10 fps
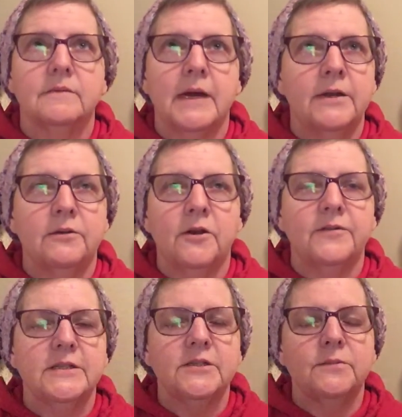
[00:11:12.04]
I don't know if
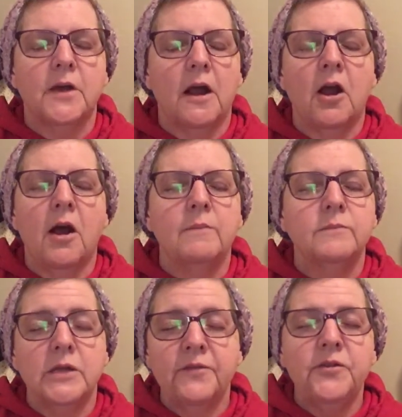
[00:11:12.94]
it's
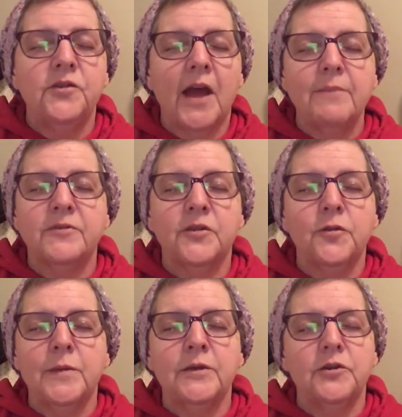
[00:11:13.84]
zoom.com. If you type
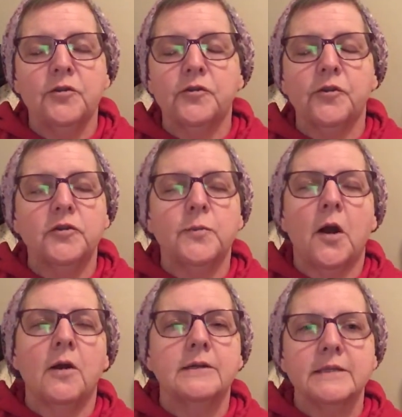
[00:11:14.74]
Zoom into your search
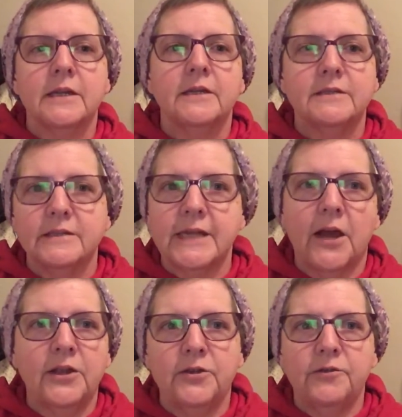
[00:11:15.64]
bar, it's going to
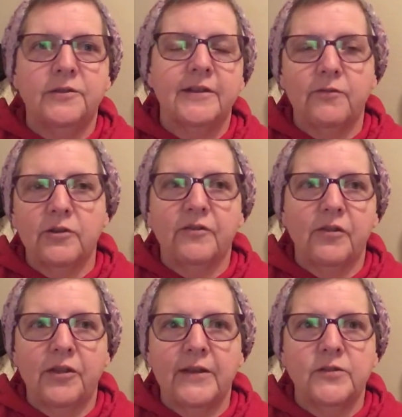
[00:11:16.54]
tell you several
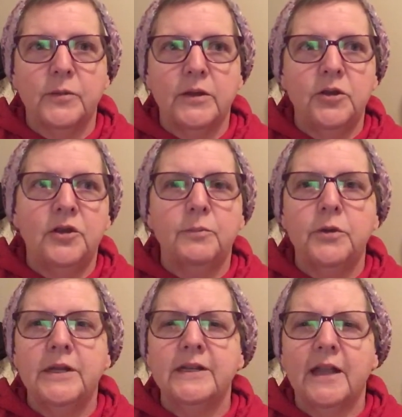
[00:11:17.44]
different things, but you can
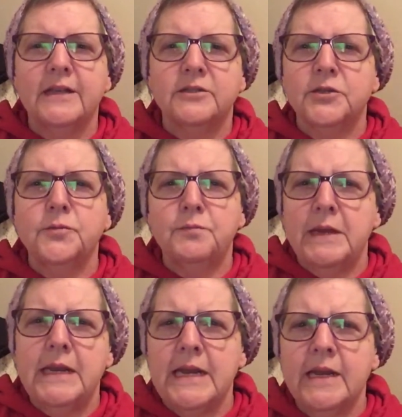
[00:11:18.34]
put in like Zoom
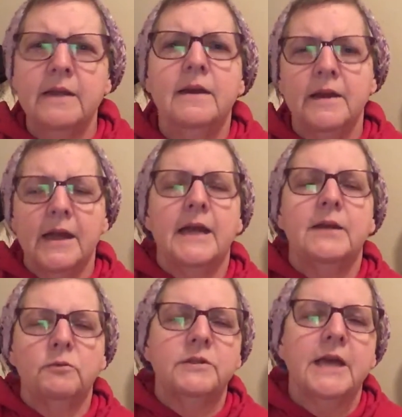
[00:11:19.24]
meeting, and
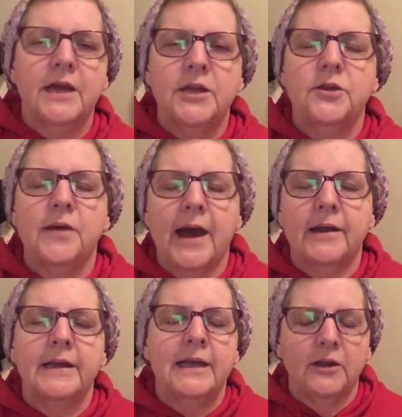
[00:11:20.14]
it will tell you how
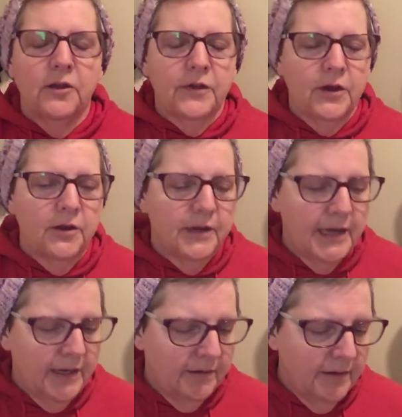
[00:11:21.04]
to get on there,
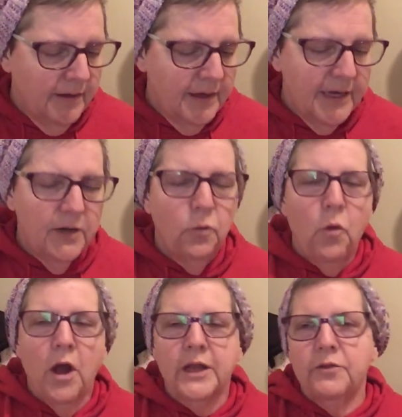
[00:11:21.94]
and it'll
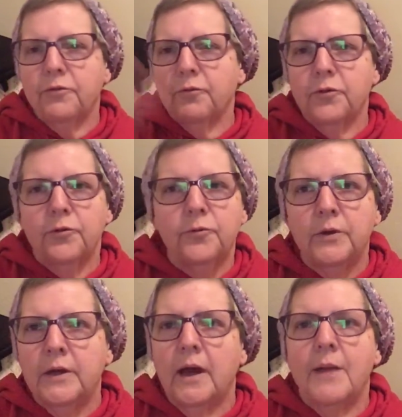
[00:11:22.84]
walk you through.
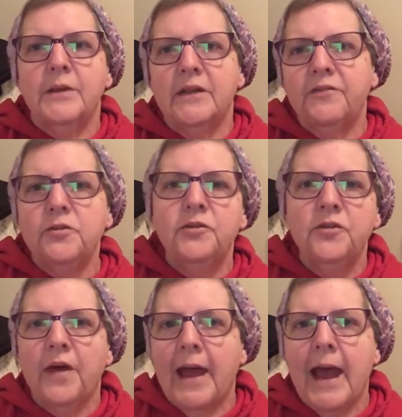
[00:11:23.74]
I mean, if you do
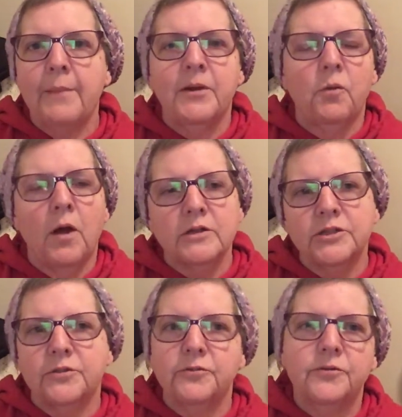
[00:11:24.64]
the app, it walks
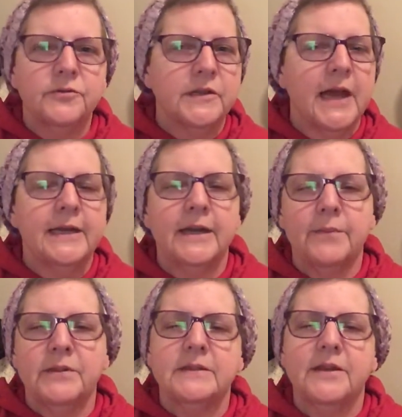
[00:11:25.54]
you through signing
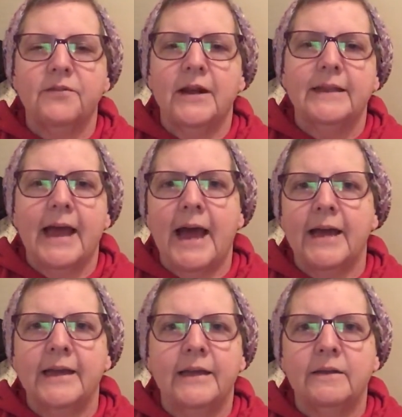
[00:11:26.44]
up and stuff like
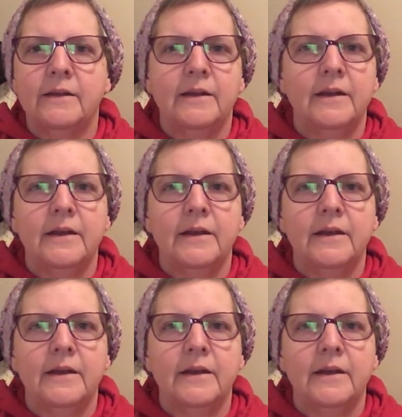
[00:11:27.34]
that. And,